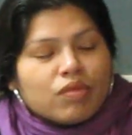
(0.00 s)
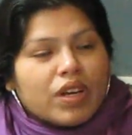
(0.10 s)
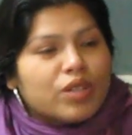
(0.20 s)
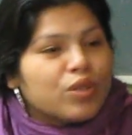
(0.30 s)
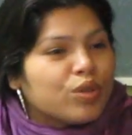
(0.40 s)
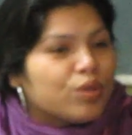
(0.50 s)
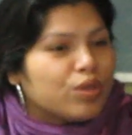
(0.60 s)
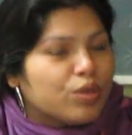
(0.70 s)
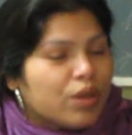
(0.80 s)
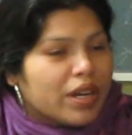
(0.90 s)
I told
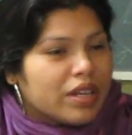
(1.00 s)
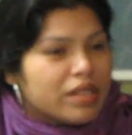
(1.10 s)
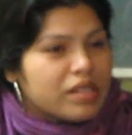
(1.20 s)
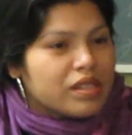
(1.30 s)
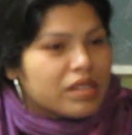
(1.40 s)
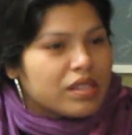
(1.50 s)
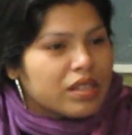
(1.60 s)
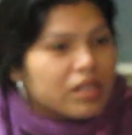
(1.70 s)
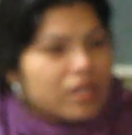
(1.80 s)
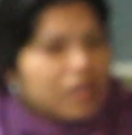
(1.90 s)
you ladies
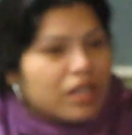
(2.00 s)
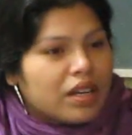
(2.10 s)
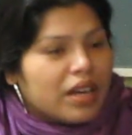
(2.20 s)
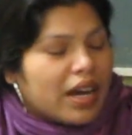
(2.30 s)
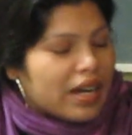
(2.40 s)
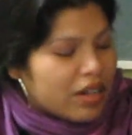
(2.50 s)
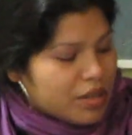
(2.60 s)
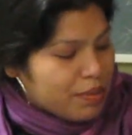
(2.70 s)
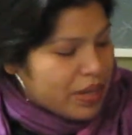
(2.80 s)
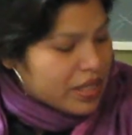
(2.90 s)
at
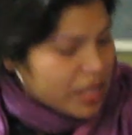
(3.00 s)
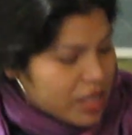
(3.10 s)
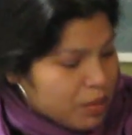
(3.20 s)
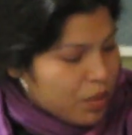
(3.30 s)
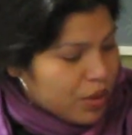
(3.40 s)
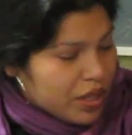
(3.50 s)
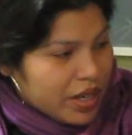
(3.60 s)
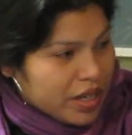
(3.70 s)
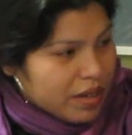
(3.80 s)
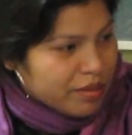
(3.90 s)
my testimony
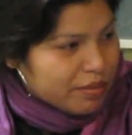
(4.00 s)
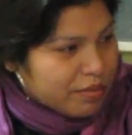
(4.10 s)
that